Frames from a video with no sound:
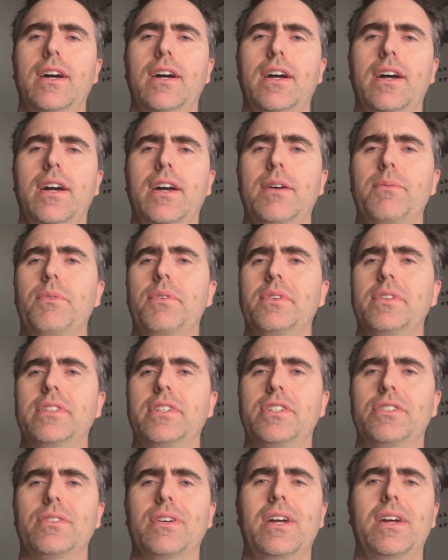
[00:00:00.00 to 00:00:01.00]
I'm willing to
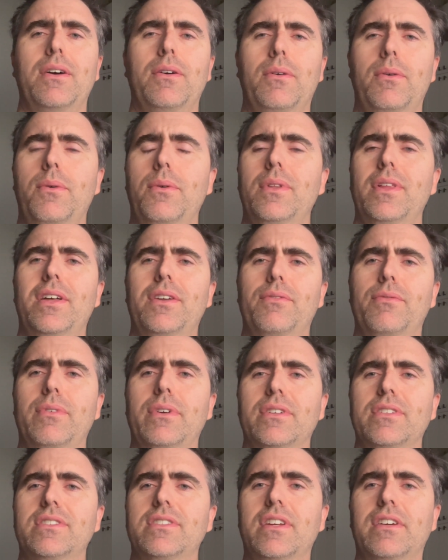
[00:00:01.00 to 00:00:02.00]
try a whole lot of
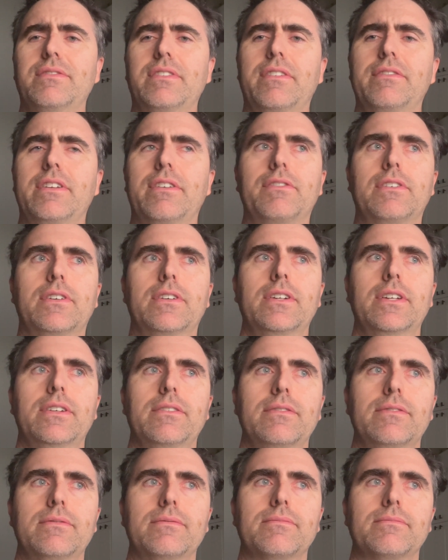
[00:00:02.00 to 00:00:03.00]
weird stuff I've never heard of.
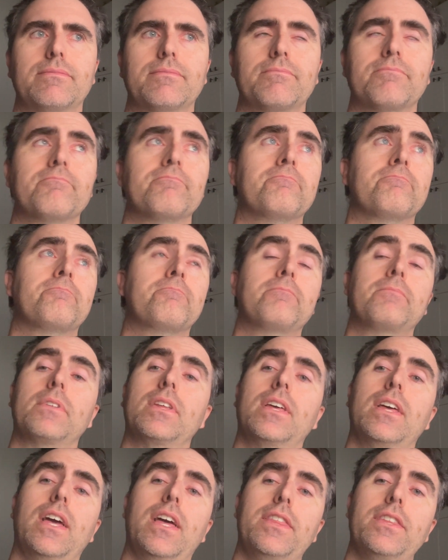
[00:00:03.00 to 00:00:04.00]

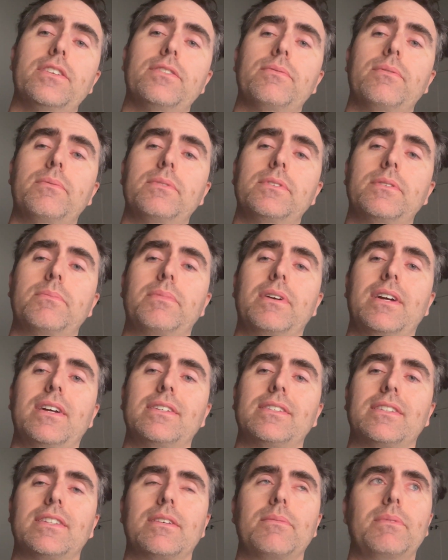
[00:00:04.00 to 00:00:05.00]
And this one was
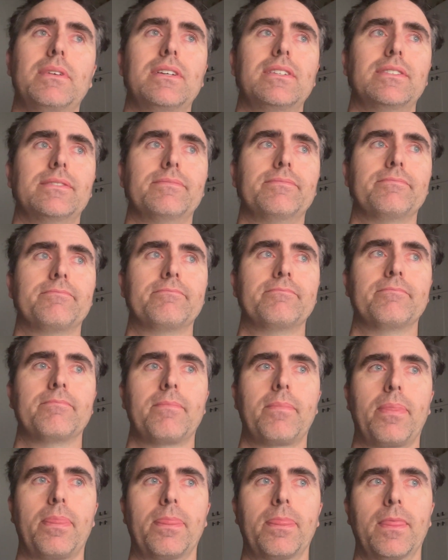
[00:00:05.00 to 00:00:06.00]
surprisingly pleasant.
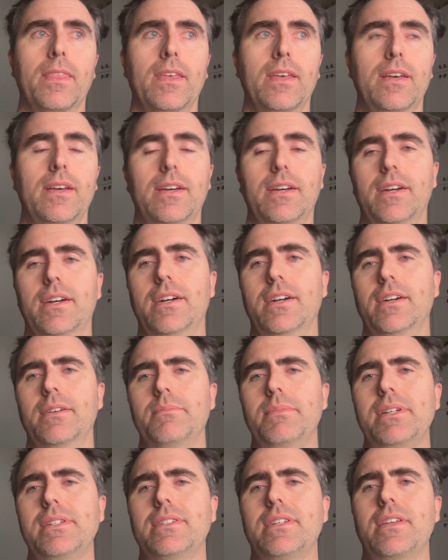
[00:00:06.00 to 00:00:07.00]

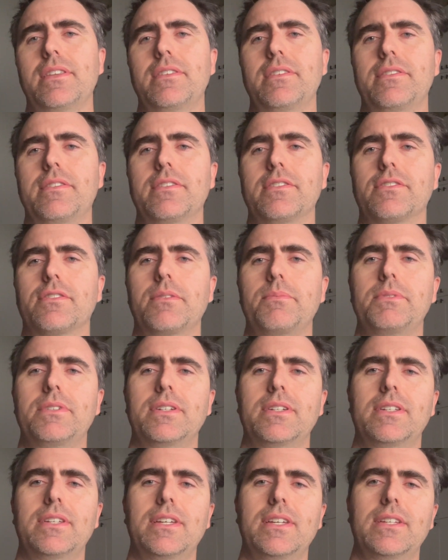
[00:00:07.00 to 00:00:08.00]
Based on the
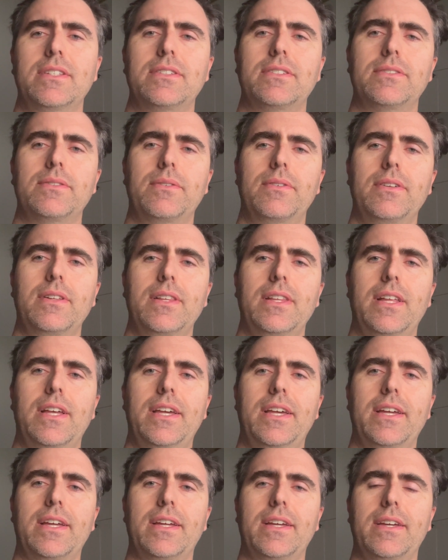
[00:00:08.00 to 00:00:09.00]
description, it's sort of
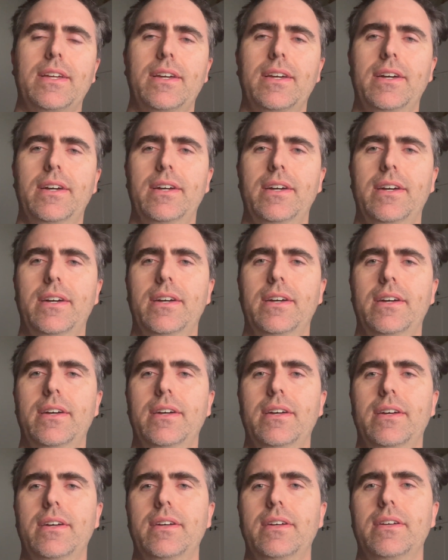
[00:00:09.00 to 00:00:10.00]
like
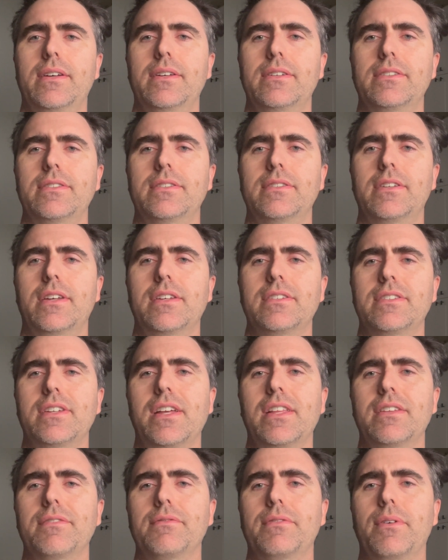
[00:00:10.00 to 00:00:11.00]
a
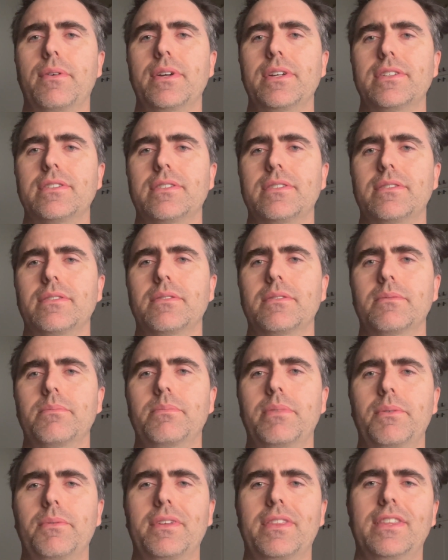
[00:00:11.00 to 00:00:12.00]
silent voice,
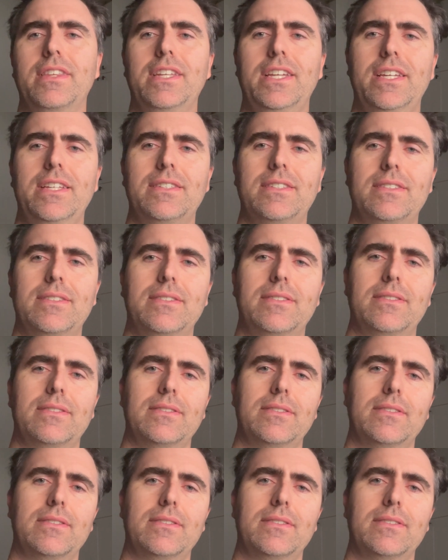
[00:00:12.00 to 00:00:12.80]
but with neets.